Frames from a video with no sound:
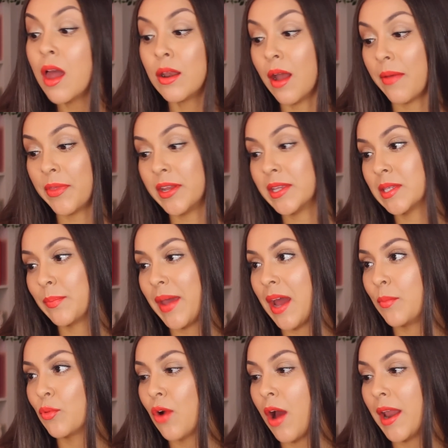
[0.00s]
Not that it's a
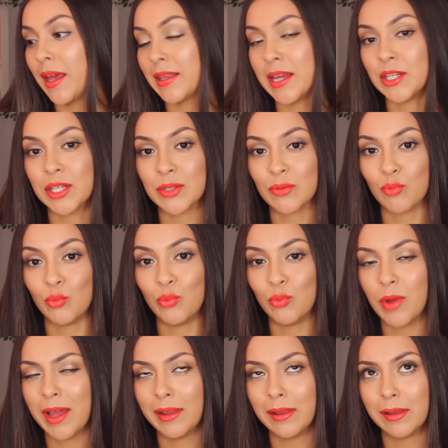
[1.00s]
bad product, I just,
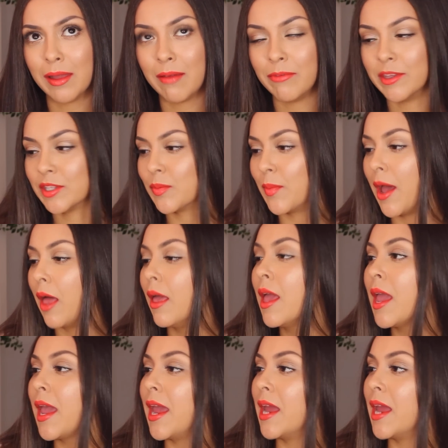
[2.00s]
I love the smell.